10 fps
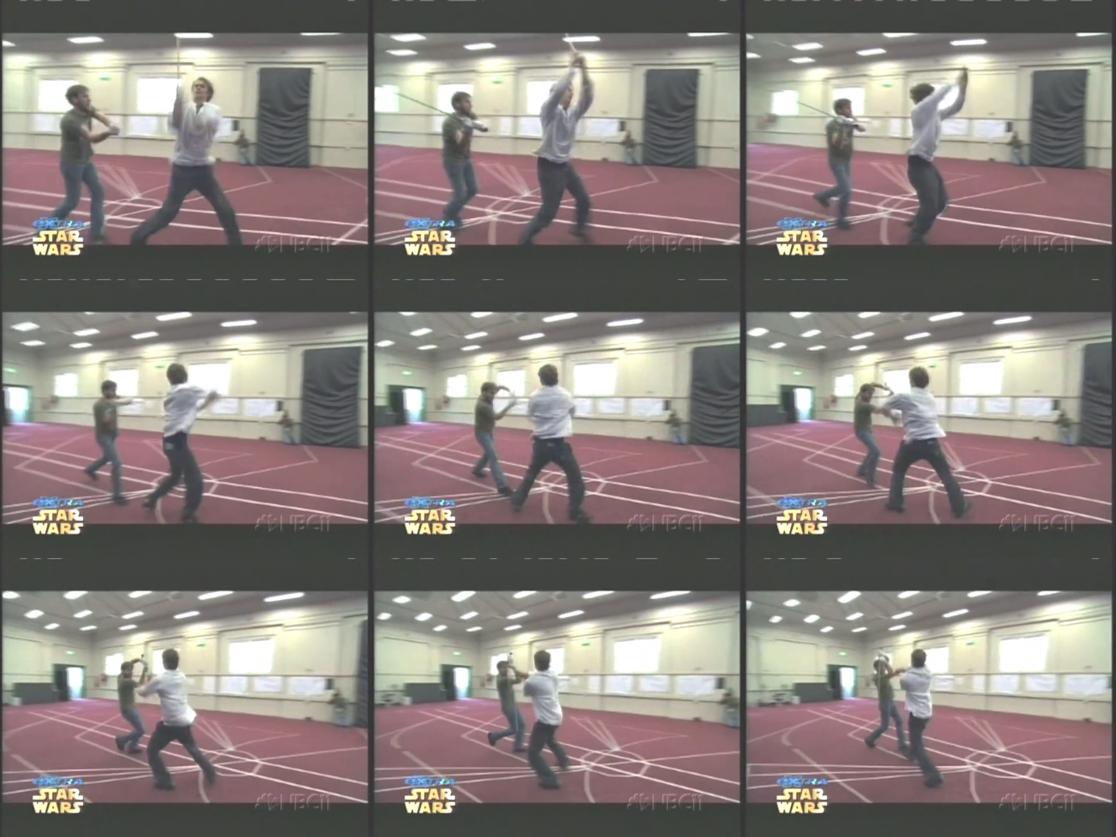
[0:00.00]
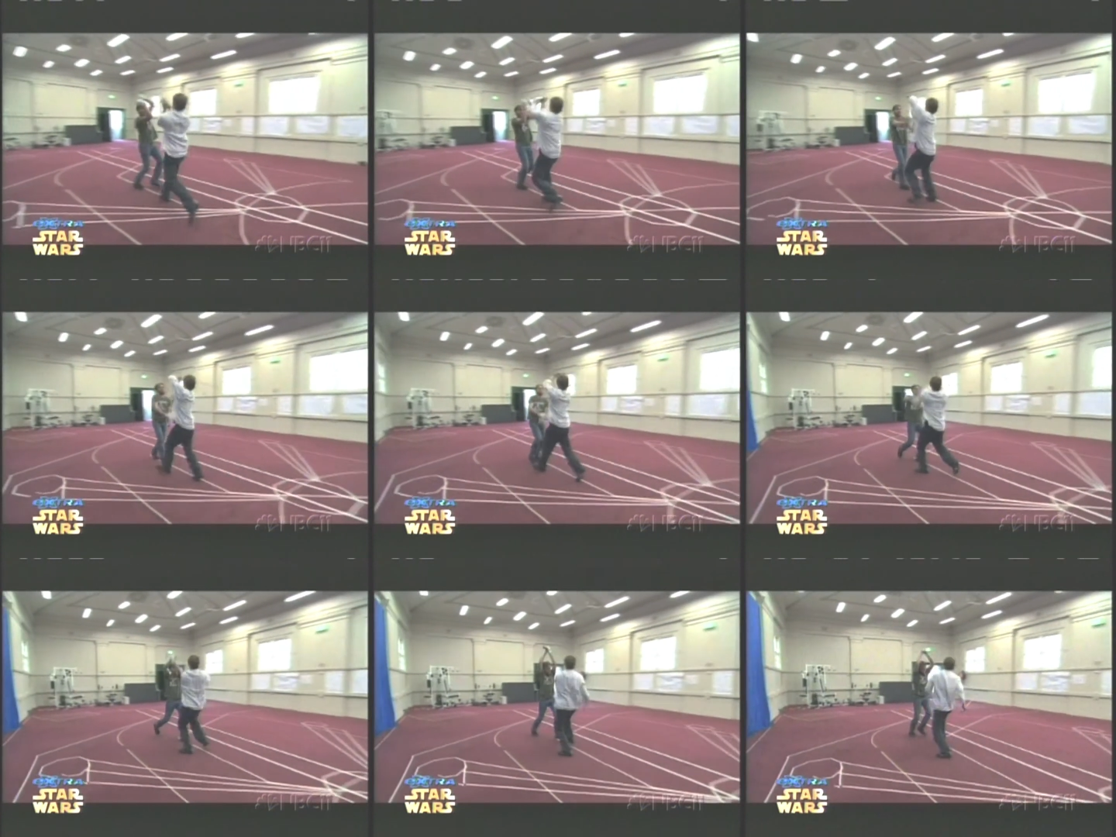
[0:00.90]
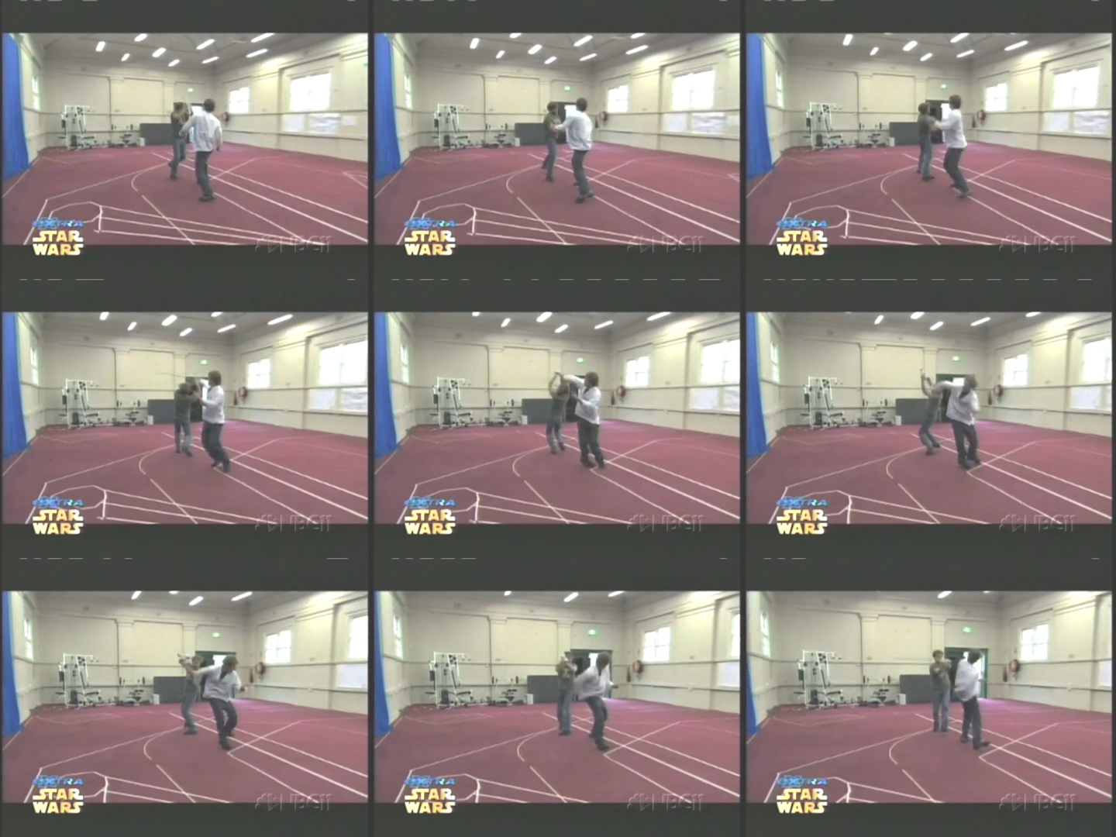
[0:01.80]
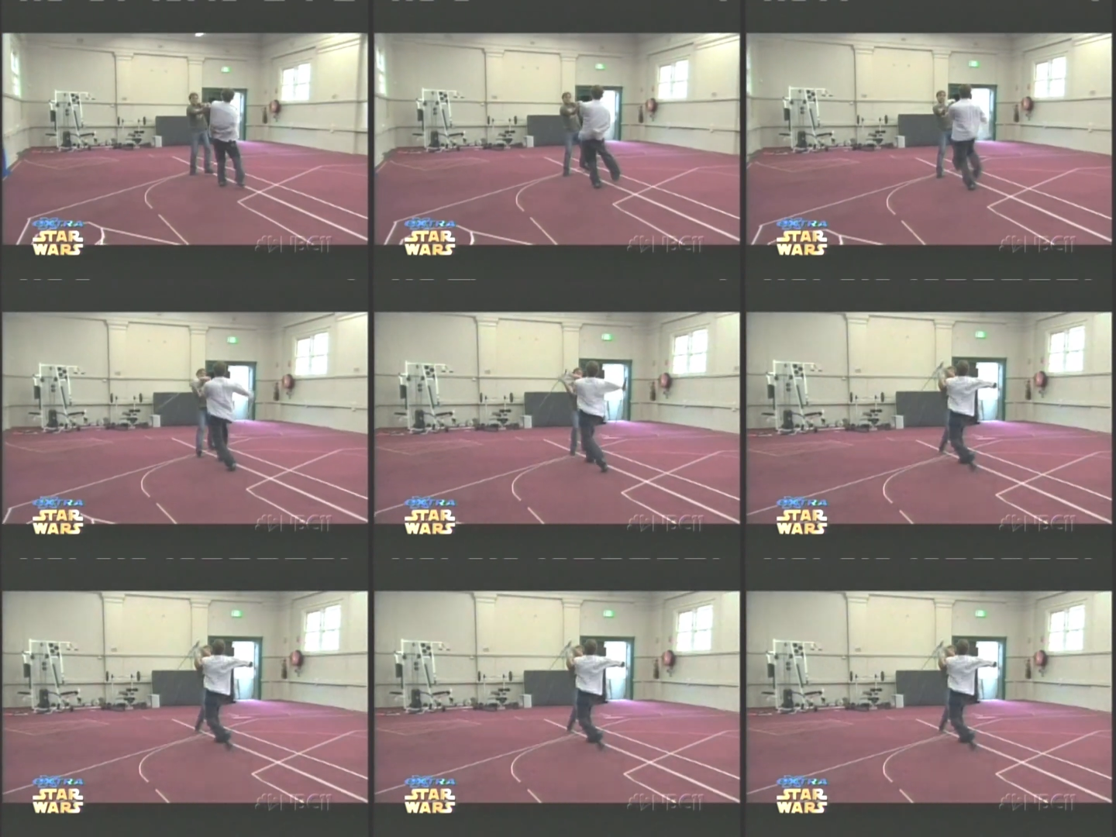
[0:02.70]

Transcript: (no speaker visible)